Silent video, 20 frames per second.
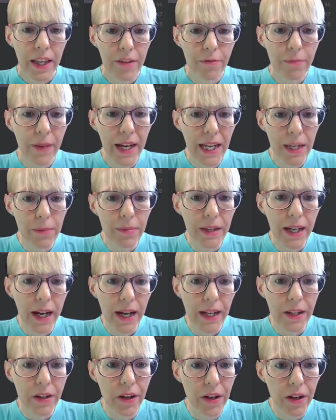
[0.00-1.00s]
If my
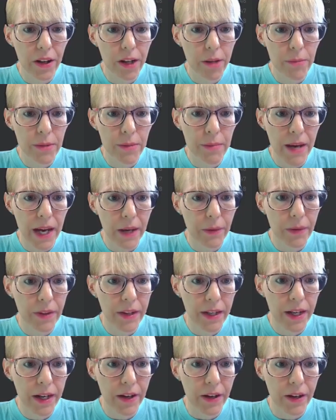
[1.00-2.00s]
API call comes back
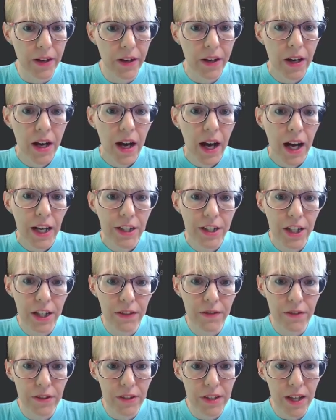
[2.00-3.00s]
with an error, I
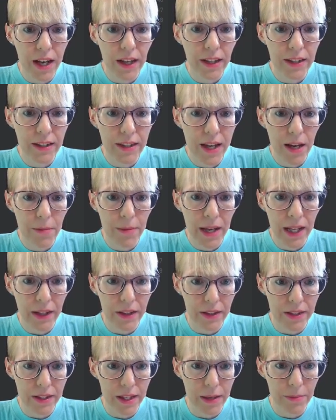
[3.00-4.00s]
check for socket
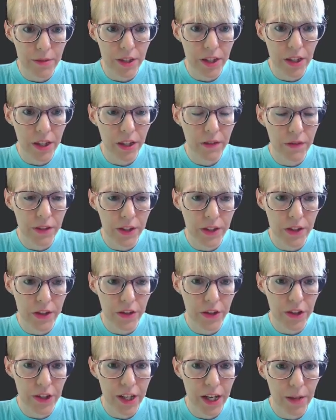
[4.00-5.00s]
timeout exception if the
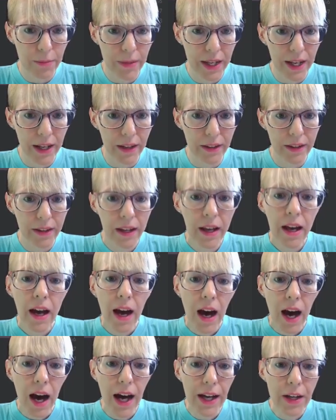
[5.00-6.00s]
search timed out,
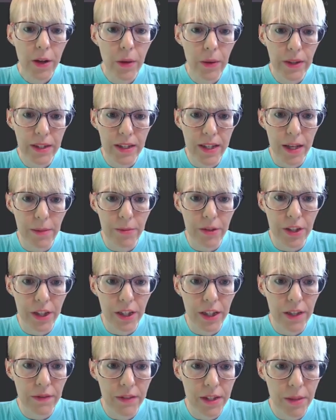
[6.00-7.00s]
I/O
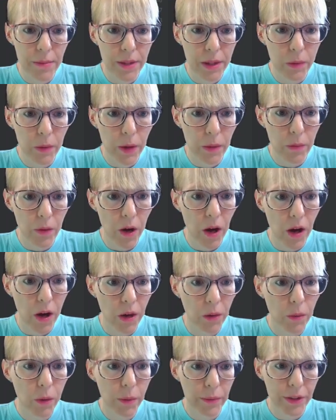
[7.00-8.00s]
exception if something went
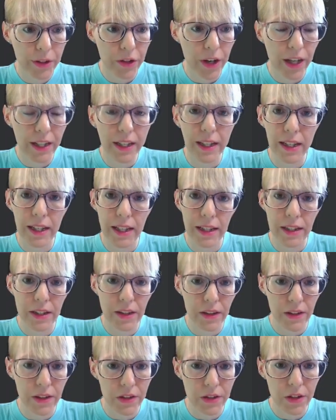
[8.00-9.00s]
wrong when we tried to connect
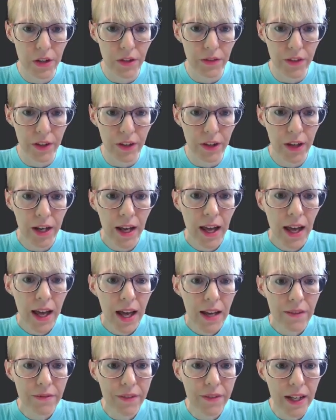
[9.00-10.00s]
to the server.
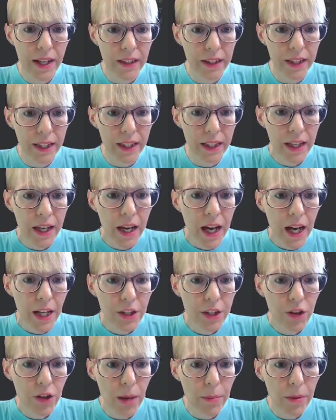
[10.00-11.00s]
And finally,
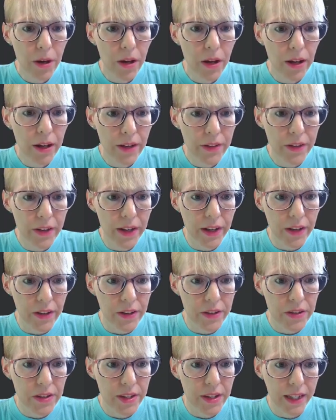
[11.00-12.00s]
I trap all other
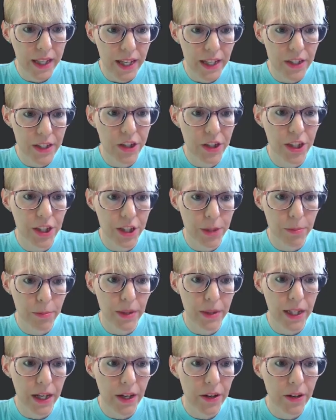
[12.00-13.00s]
errors like
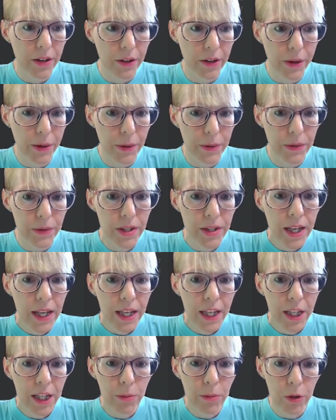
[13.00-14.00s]
HTTP error codes
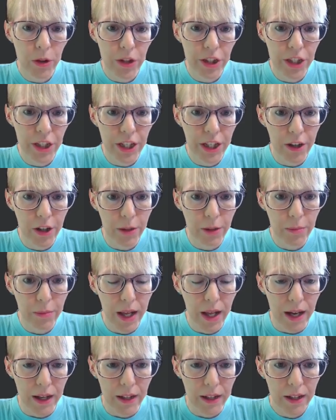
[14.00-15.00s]
in a more generic
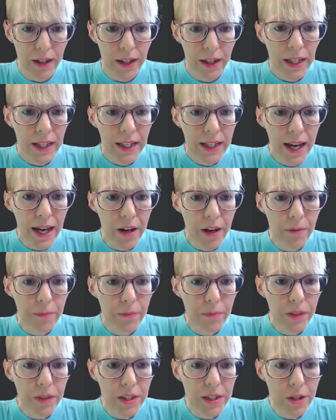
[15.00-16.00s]
block.
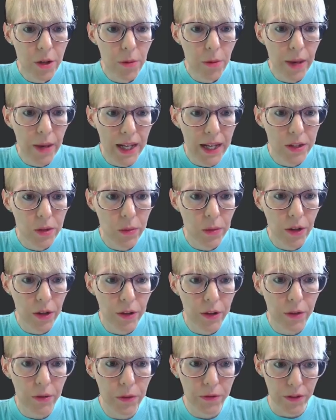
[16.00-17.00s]
Now, let's go back to
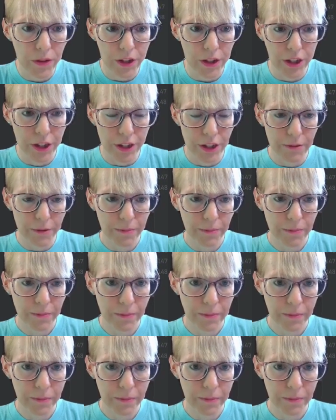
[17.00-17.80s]
our load function.